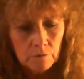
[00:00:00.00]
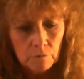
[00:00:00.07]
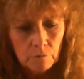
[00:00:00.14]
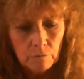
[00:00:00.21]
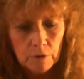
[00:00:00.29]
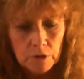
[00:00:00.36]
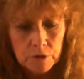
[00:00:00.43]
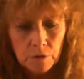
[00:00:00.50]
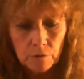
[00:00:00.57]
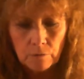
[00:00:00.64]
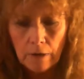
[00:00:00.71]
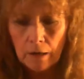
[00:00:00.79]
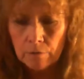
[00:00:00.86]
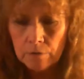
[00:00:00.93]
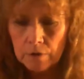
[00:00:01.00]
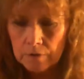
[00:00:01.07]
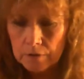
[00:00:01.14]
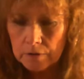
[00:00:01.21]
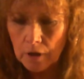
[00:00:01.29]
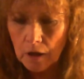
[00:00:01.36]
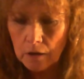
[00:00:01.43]
Reaching around in the
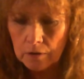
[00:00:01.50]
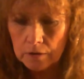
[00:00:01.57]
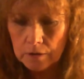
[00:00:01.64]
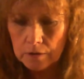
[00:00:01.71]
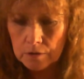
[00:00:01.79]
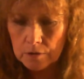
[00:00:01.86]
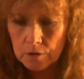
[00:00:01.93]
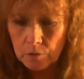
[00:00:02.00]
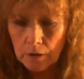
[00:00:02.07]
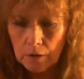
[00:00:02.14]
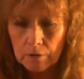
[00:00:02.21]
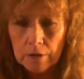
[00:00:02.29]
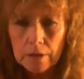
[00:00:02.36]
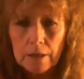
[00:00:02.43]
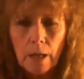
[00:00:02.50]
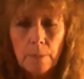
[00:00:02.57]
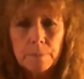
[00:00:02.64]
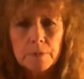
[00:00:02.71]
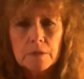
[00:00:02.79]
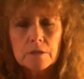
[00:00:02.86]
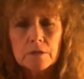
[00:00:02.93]
darkness to where he
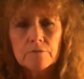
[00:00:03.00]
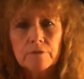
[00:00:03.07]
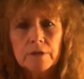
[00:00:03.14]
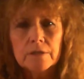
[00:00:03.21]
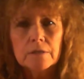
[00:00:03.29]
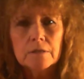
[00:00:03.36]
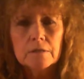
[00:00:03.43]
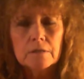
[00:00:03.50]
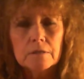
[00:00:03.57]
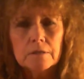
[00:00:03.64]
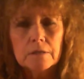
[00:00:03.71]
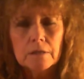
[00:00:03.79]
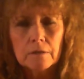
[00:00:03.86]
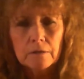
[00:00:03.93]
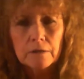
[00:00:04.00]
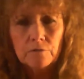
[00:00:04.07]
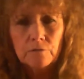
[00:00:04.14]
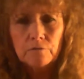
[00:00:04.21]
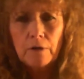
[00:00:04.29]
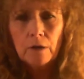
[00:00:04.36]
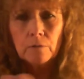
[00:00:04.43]
kept his flint and steel, he
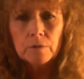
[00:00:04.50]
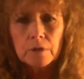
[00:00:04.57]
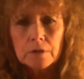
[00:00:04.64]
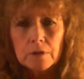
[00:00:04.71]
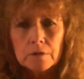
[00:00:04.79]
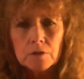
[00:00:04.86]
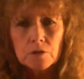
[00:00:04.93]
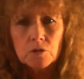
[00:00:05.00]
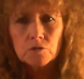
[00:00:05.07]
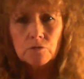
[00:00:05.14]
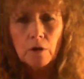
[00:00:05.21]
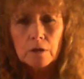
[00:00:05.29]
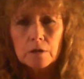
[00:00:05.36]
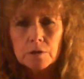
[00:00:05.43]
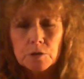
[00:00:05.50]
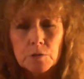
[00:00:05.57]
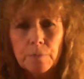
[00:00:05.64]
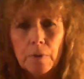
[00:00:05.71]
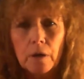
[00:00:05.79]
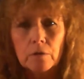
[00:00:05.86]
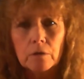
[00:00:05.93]
found it and struck a
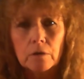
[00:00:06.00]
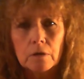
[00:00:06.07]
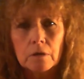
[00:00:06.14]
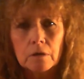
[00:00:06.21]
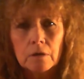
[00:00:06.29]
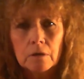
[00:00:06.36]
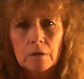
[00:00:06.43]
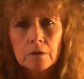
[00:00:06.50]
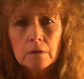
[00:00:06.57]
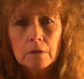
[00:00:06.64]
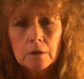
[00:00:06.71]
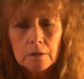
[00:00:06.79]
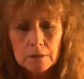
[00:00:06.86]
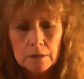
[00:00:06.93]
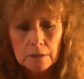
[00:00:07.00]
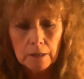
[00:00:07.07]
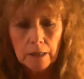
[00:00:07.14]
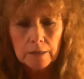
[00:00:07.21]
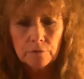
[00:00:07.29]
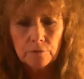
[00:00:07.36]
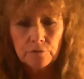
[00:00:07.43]
spark to
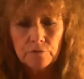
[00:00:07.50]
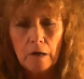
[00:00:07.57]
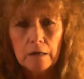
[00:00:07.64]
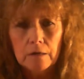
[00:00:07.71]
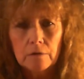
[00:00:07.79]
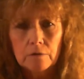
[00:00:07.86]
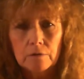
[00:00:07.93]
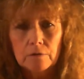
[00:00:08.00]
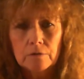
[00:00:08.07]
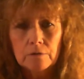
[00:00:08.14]
light a fire.